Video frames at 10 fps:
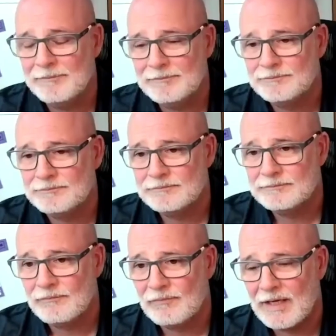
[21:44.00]
I'm
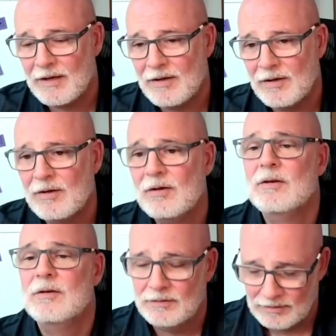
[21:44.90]
really
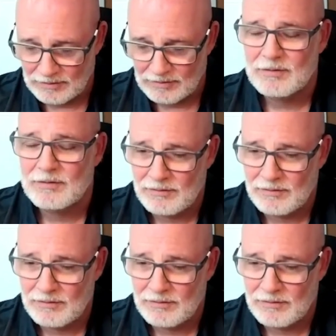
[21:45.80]
curious to see